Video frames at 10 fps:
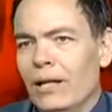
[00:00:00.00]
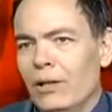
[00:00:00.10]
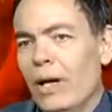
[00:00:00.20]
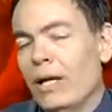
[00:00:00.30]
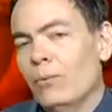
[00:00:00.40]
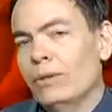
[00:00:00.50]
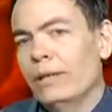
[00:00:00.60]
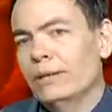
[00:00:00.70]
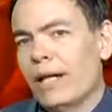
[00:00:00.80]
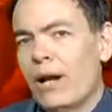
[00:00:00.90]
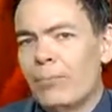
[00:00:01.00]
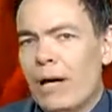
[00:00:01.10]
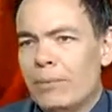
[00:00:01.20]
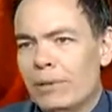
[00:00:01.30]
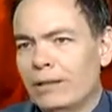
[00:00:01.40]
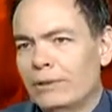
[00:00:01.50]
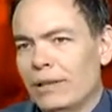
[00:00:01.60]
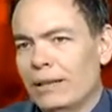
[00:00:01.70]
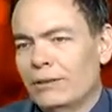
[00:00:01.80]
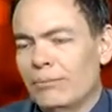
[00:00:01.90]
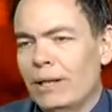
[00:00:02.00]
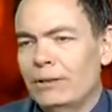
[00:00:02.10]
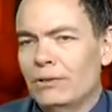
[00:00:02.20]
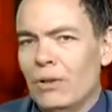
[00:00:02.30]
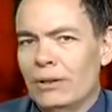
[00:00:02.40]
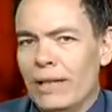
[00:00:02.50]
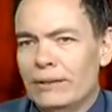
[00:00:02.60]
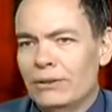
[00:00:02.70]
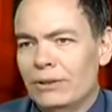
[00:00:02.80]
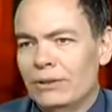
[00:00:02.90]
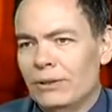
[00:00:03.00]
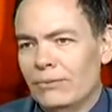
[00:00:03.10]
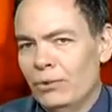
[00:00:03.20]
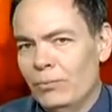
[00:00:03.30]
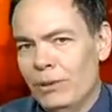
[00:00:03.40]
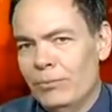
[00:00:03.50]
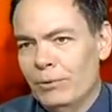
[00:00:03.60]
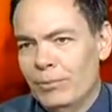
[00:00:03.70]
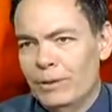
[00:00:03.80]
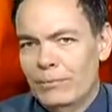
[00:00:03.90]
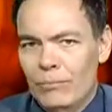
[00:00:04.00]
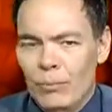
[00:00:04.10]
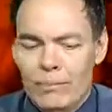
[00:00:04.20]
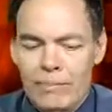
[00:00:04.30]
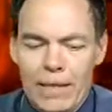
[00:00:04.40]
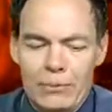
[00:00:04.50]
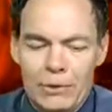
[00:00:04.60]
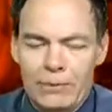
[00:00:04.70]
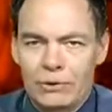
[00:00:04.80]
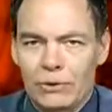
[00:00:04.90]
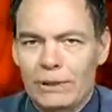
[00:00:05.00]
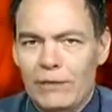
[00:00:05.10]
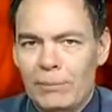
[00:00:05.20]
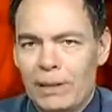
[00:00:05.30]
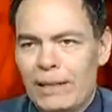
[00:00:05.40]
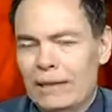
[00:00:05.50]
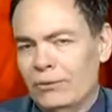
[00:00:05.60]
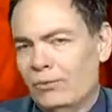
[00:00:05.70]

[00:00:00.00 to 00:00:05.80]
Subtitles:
you're right, when the entire population has their money stolen, not just a few people, but men, women, children, everybody, that's a